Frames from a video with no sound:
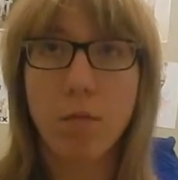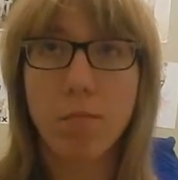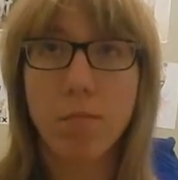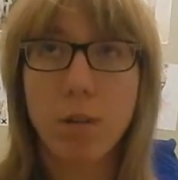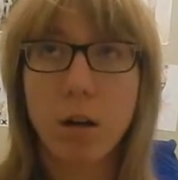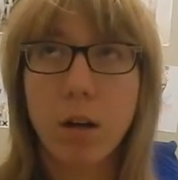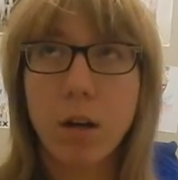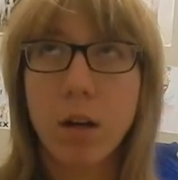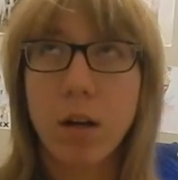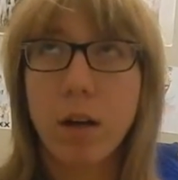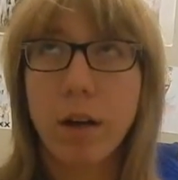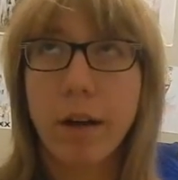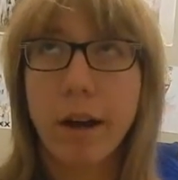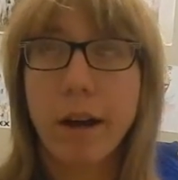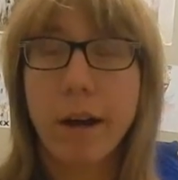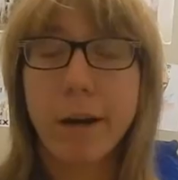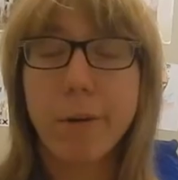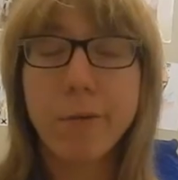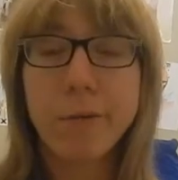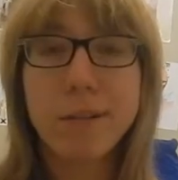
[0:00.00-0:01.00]

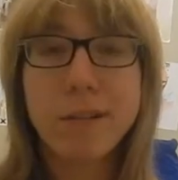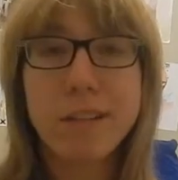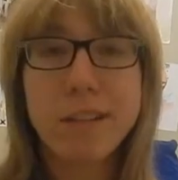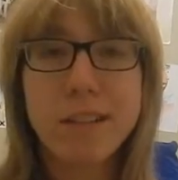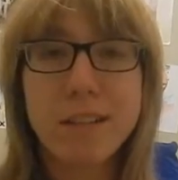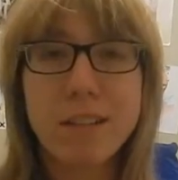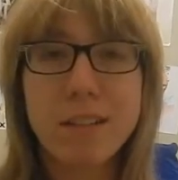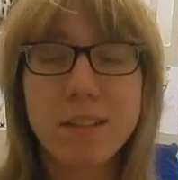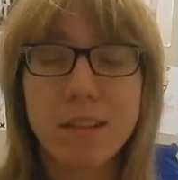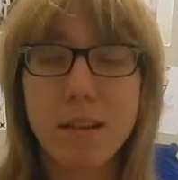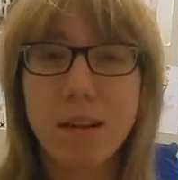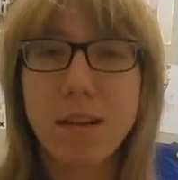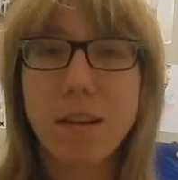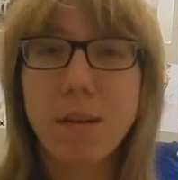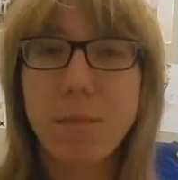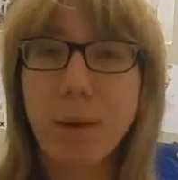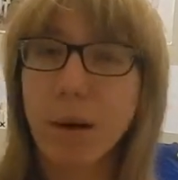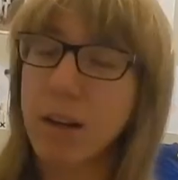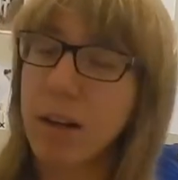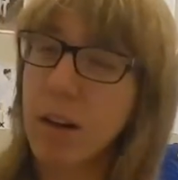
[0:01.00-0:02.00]
And it wasn't
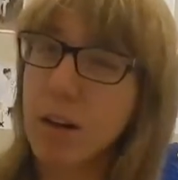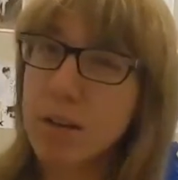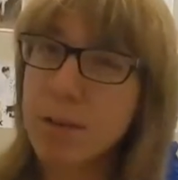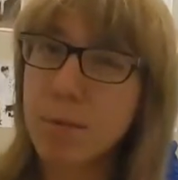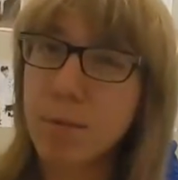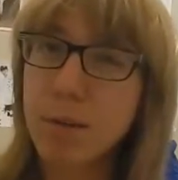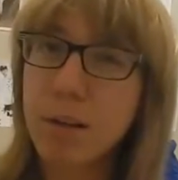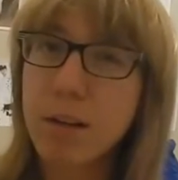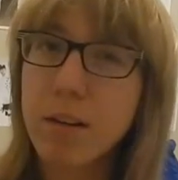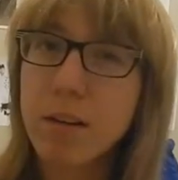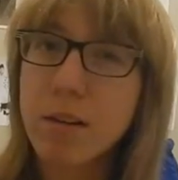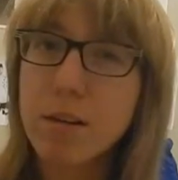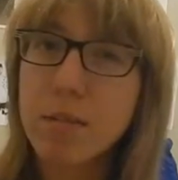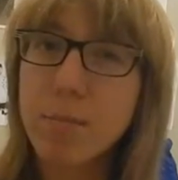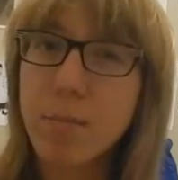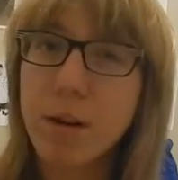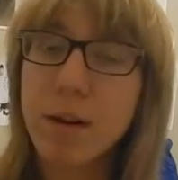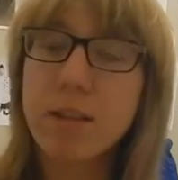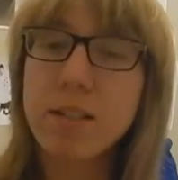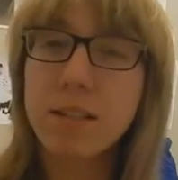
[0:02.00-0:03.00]
necessarily by
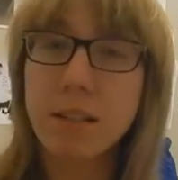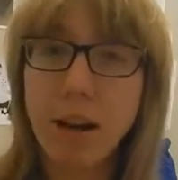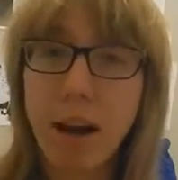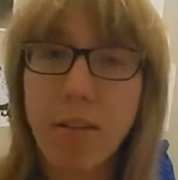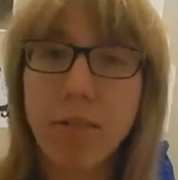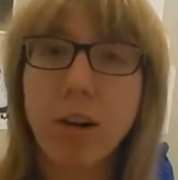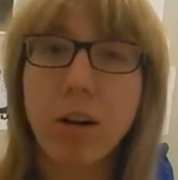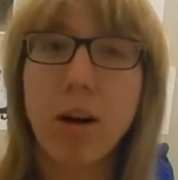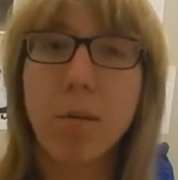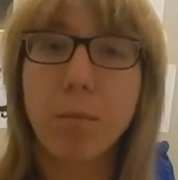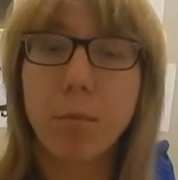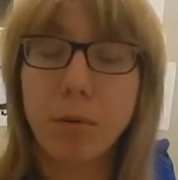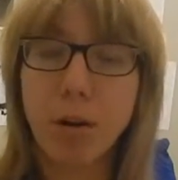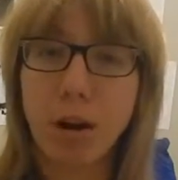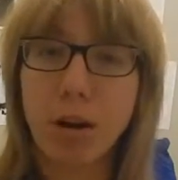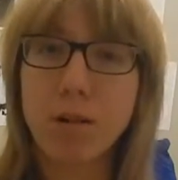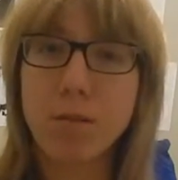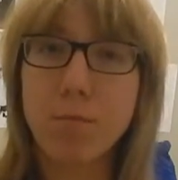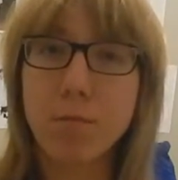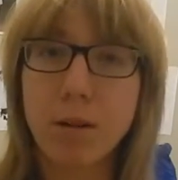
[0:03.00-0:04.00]
cosplayers, but I did have
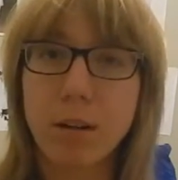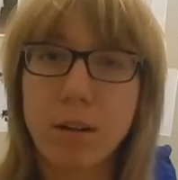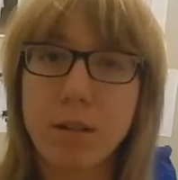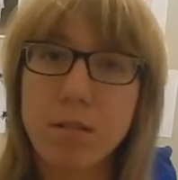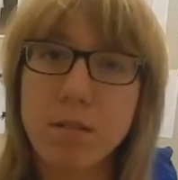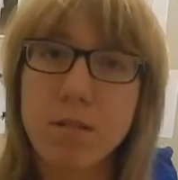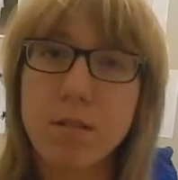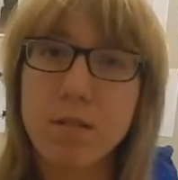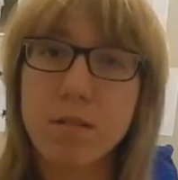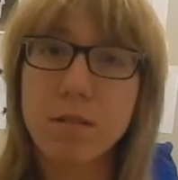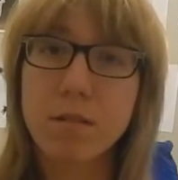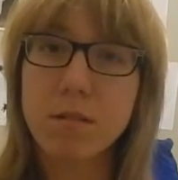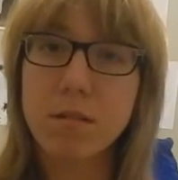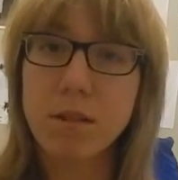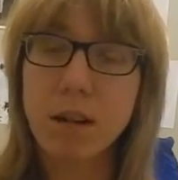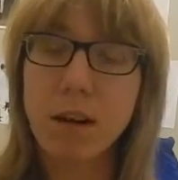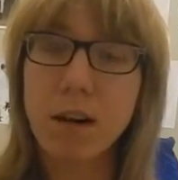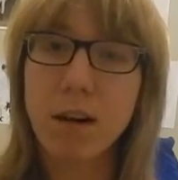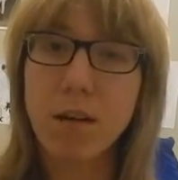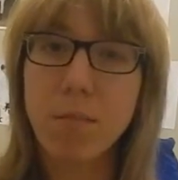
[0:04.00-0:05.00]
a couple
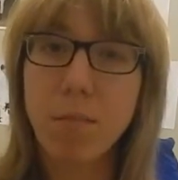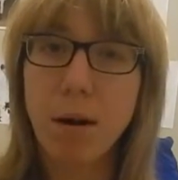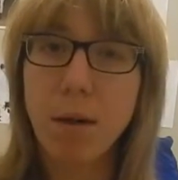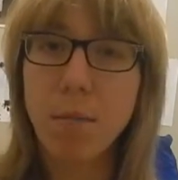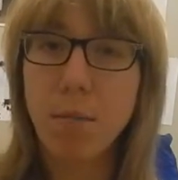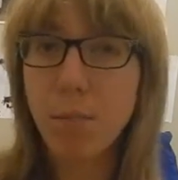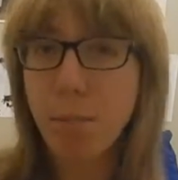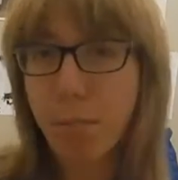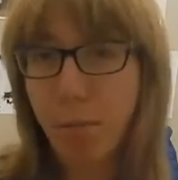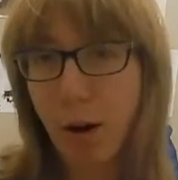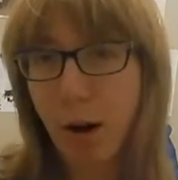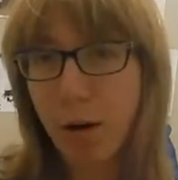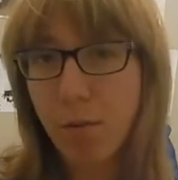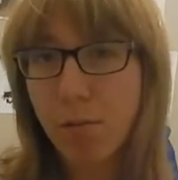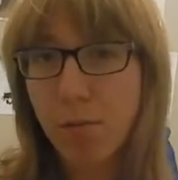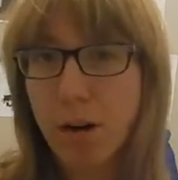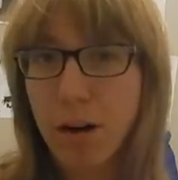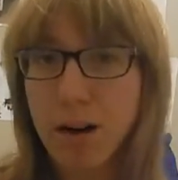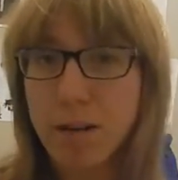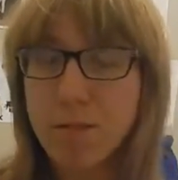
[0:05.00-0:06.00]
cosplayers stare at my
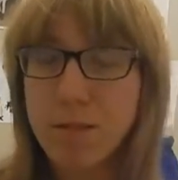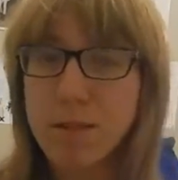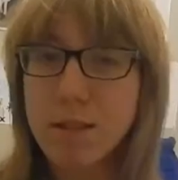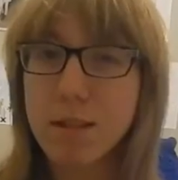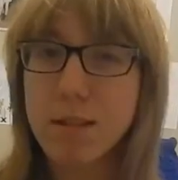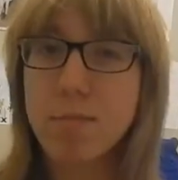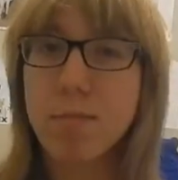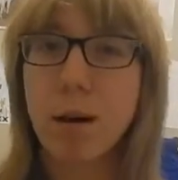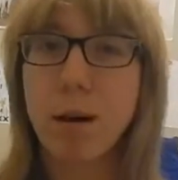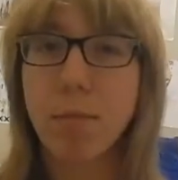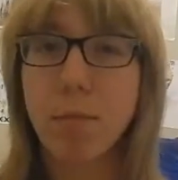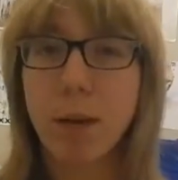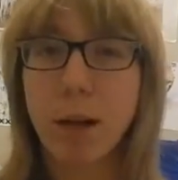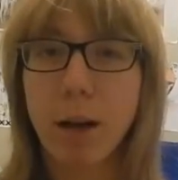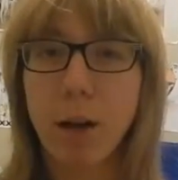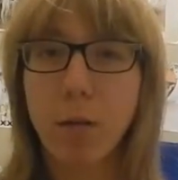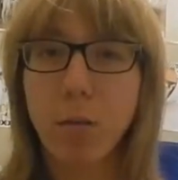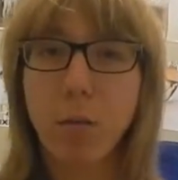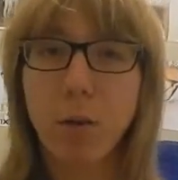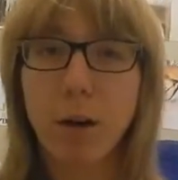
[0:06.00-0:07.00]
butt when I was
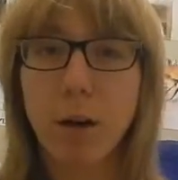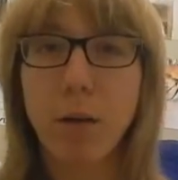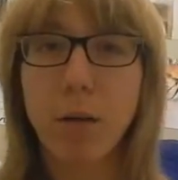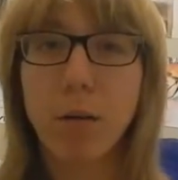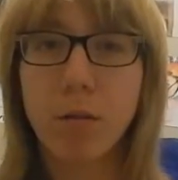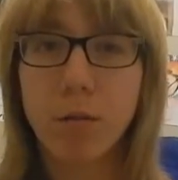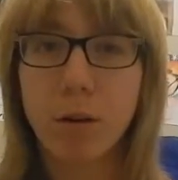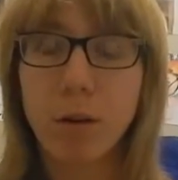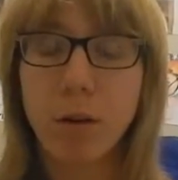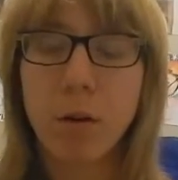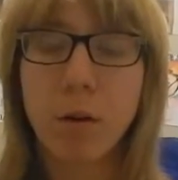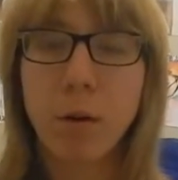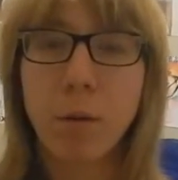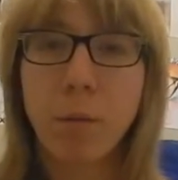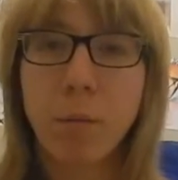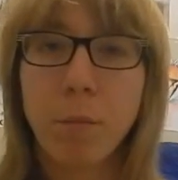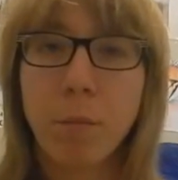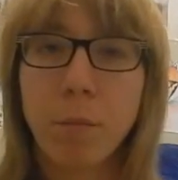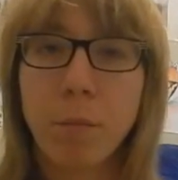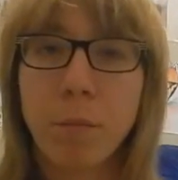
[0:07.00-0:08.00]
in my Black Widow.